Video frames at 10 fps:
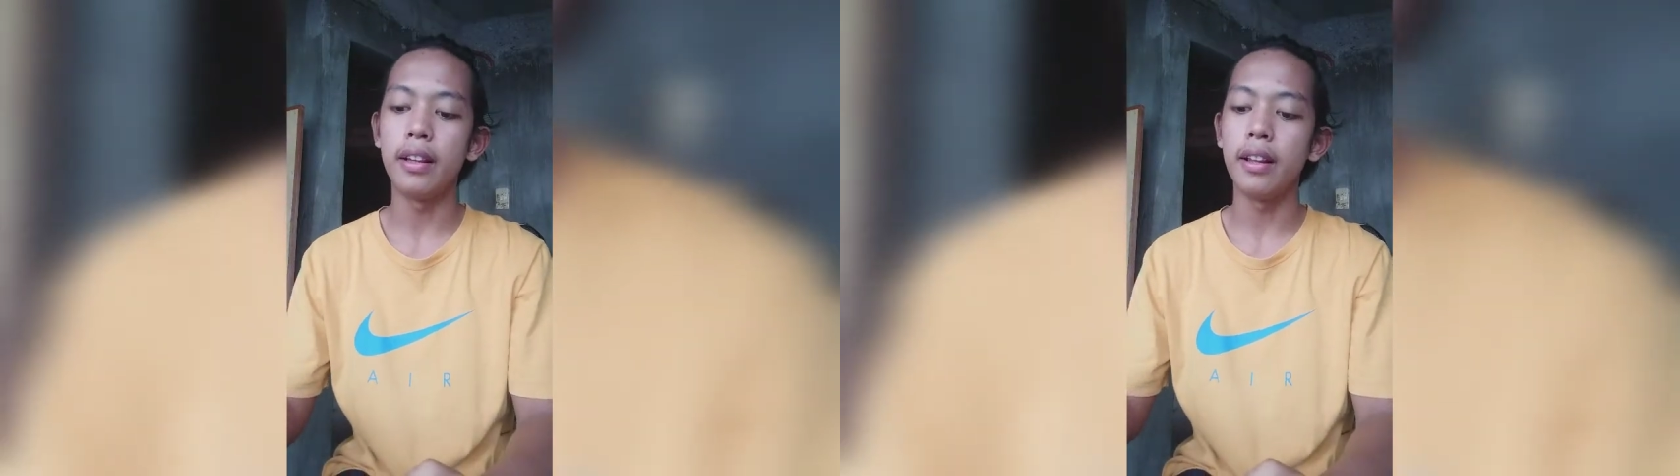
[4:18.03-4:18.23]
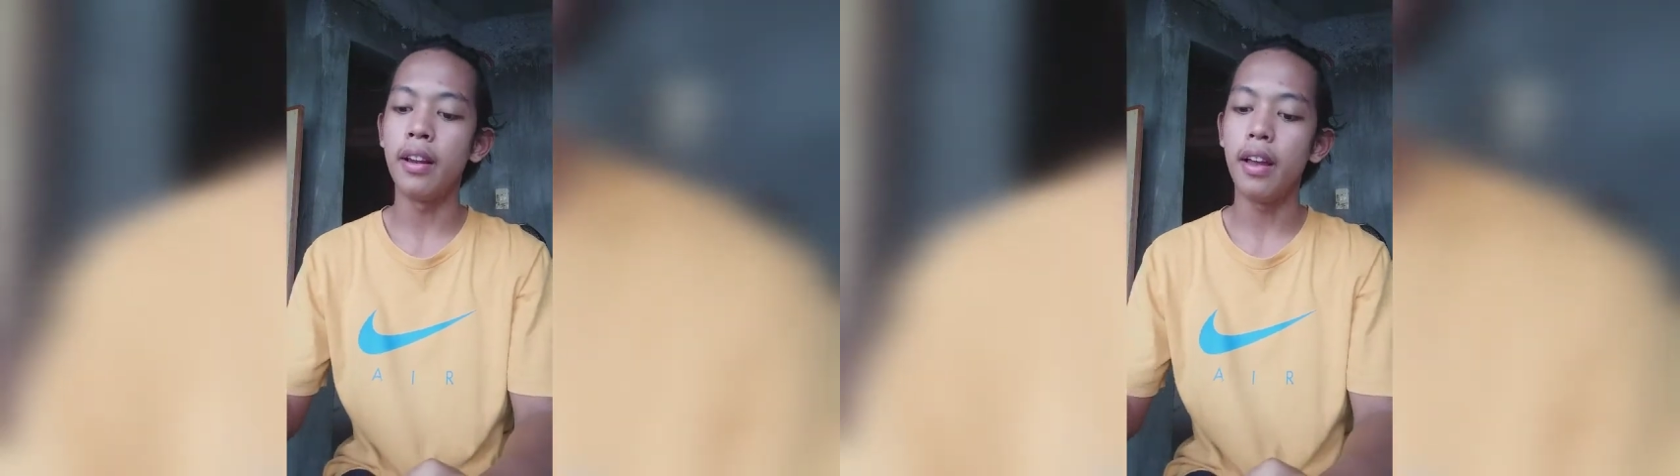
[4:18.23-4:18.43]

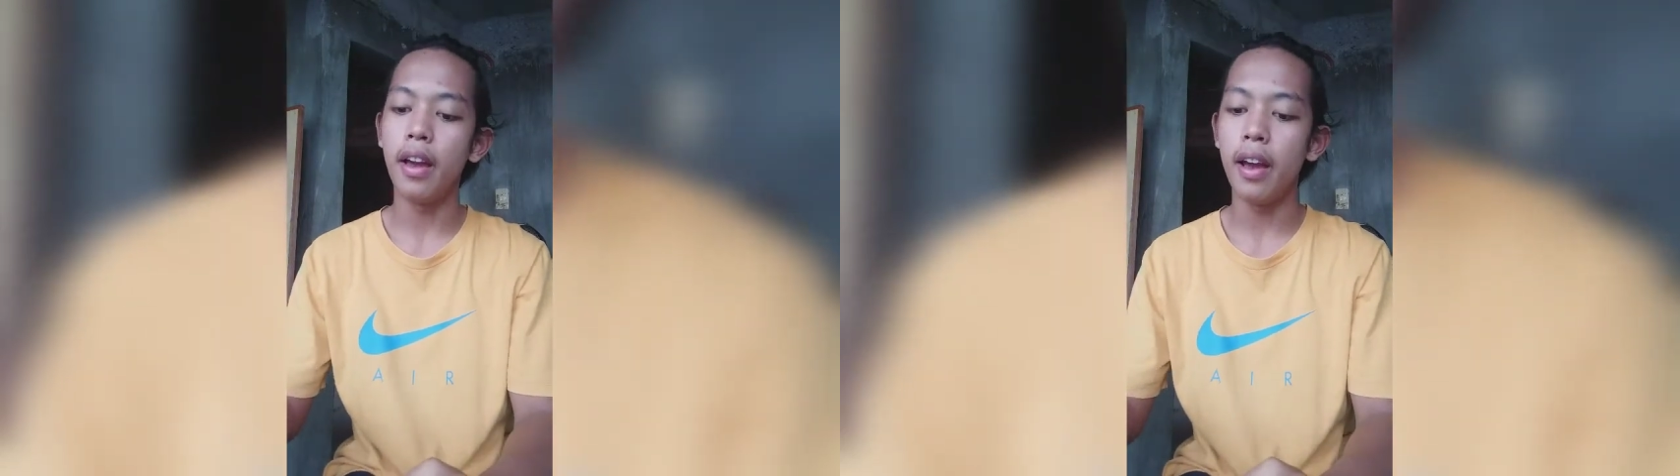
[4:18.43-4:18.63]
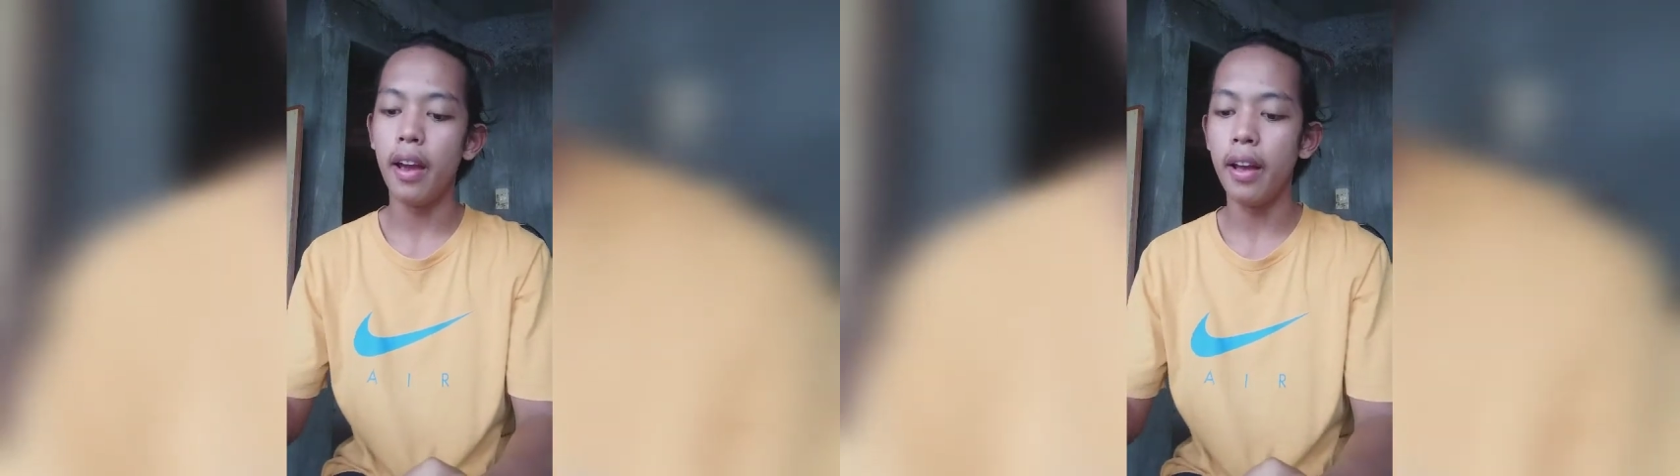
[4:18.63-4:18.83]
and
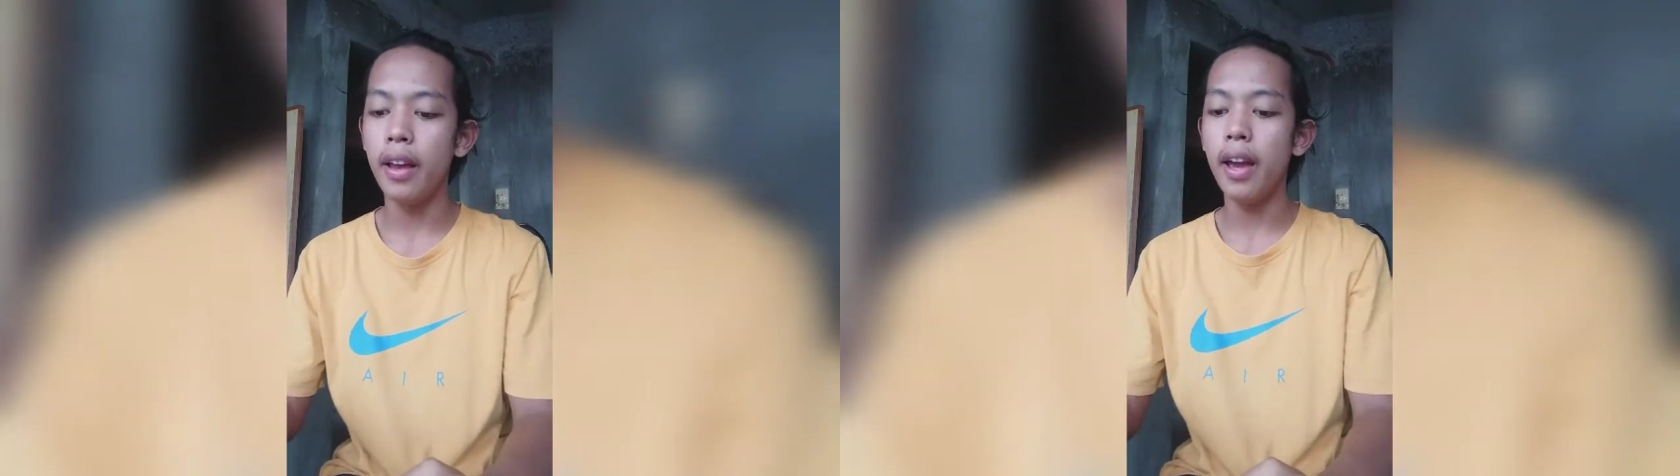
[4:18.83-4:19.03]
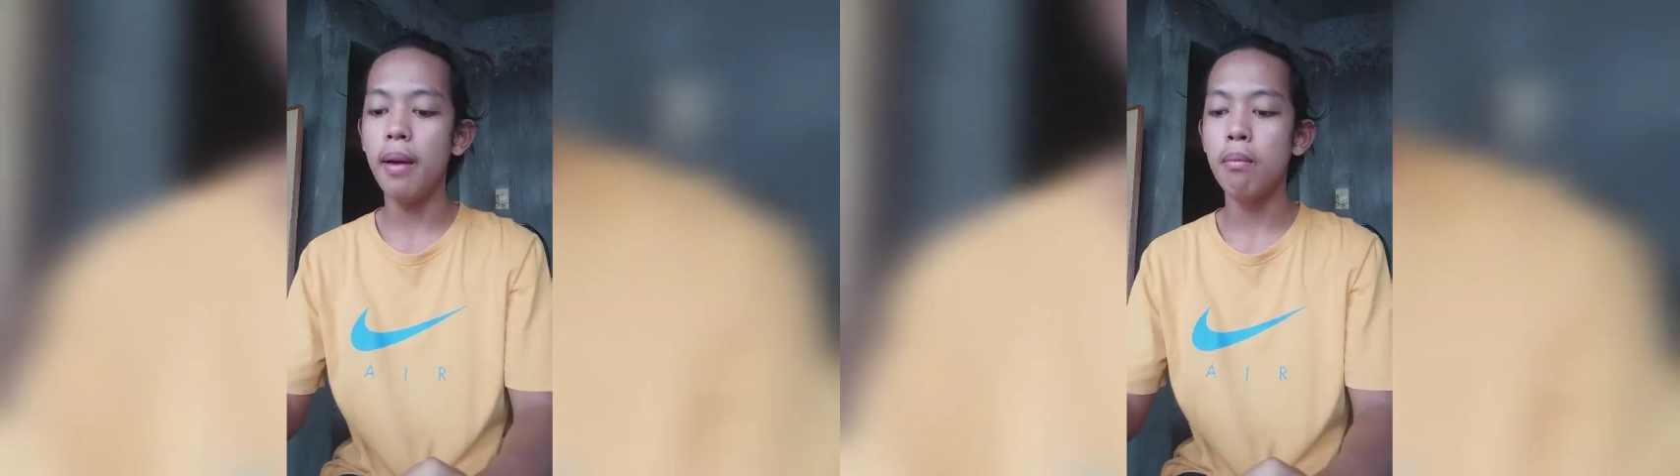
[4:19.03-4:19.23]
it
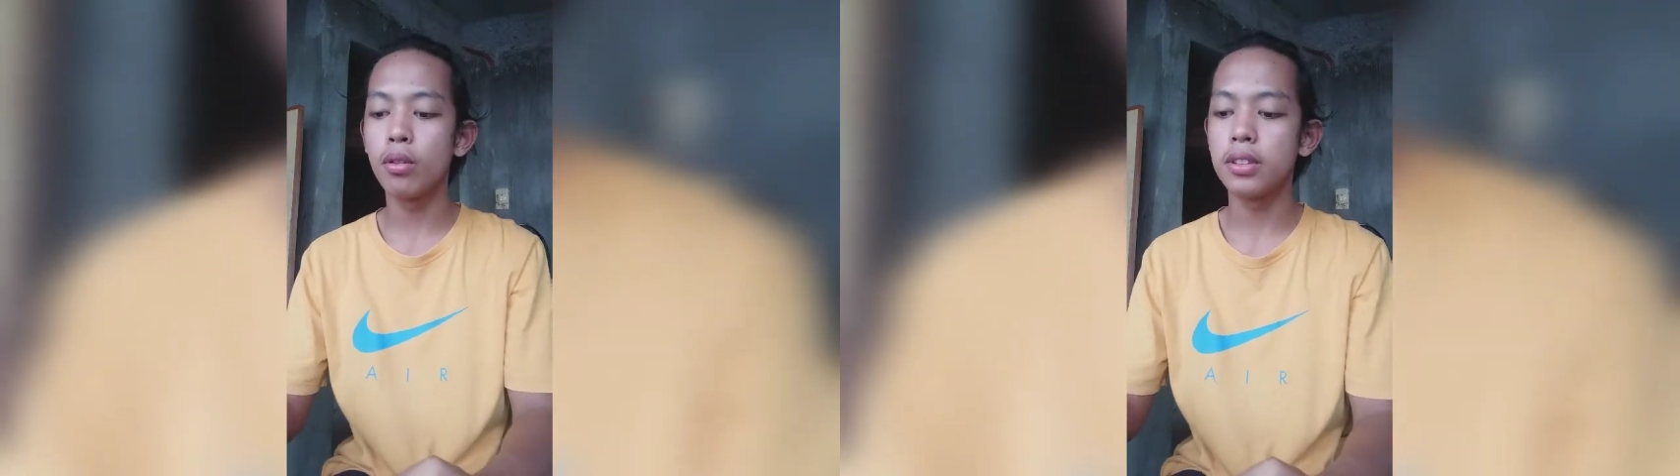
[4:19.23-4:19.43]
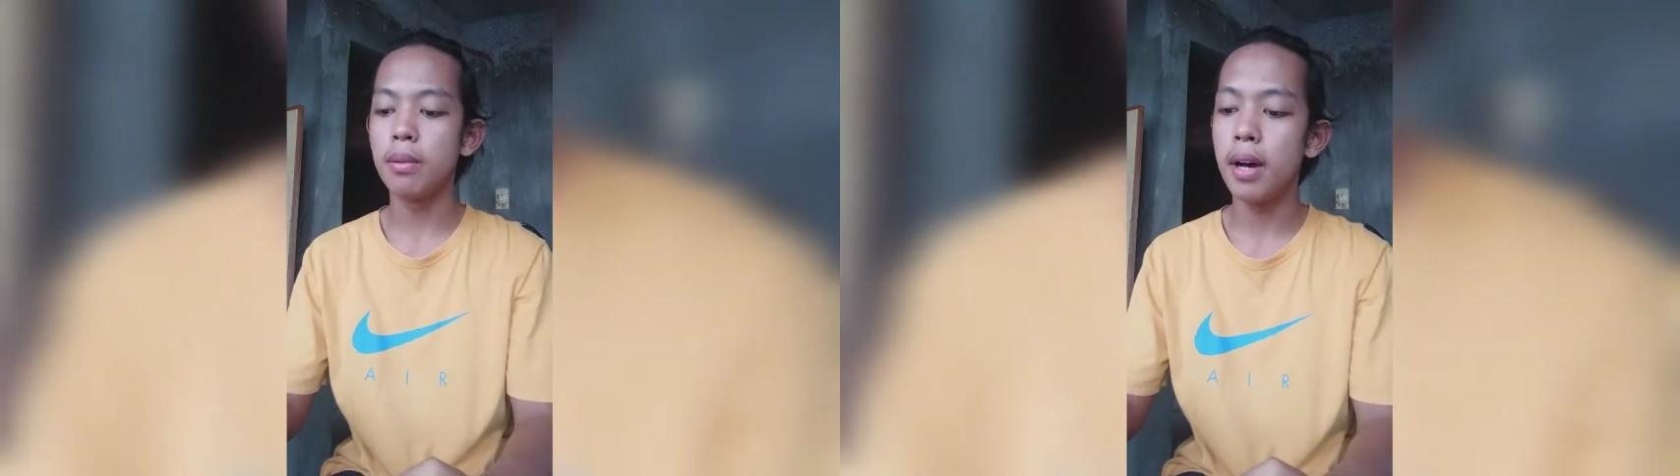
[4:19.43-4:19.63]

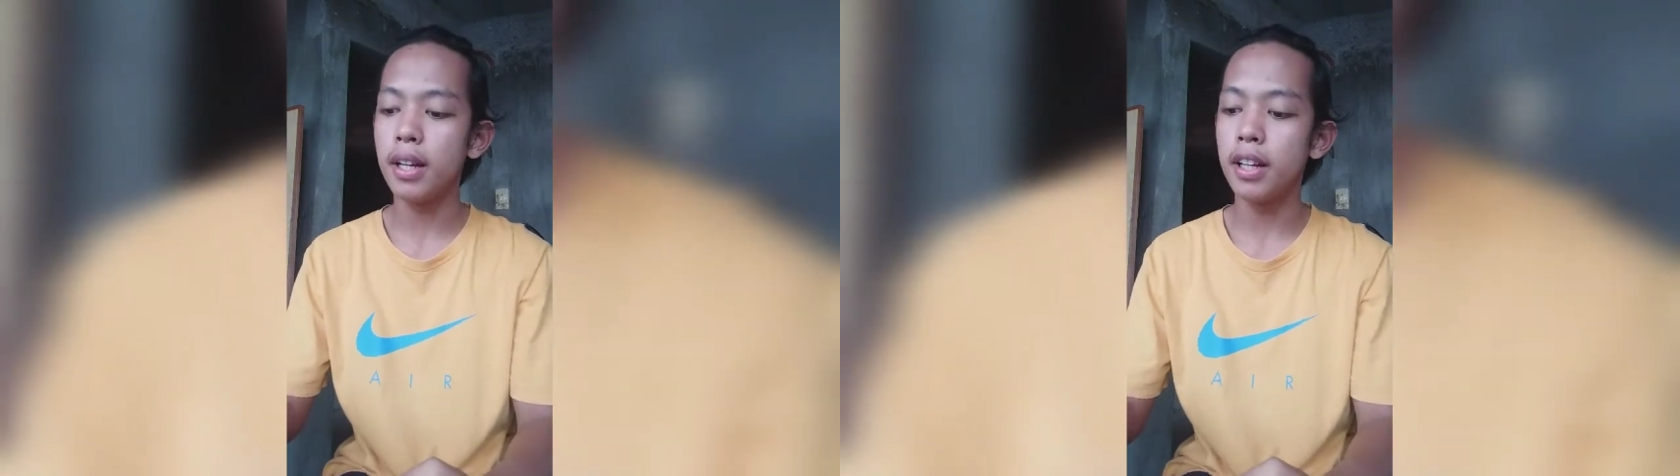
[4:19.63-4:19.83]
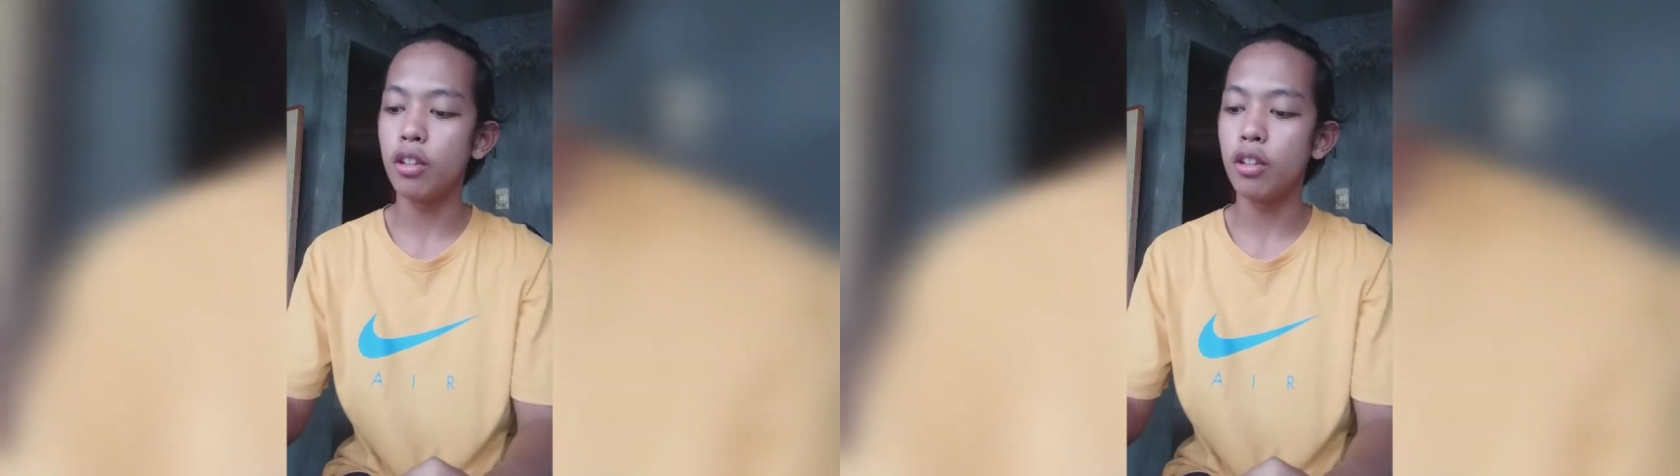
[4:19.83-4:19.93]
enables